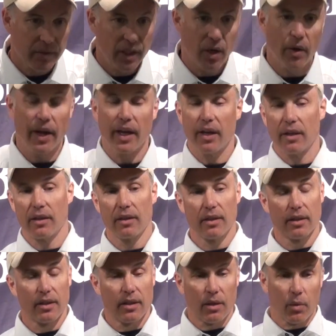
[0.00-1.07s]
You know, hey,
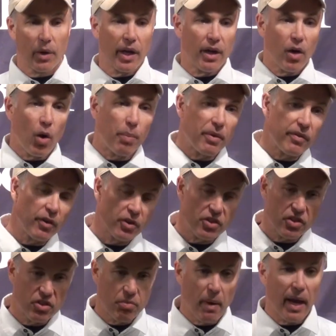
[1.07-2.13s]
we're getting open
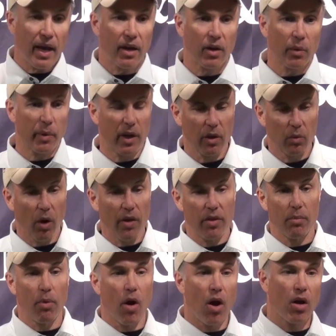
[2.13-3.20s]
versus man, or we can
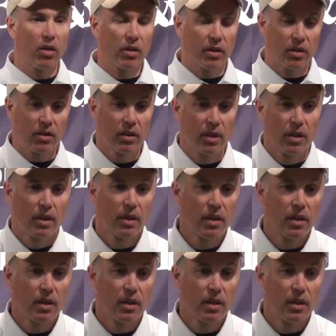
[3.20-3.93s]
run the ball, or,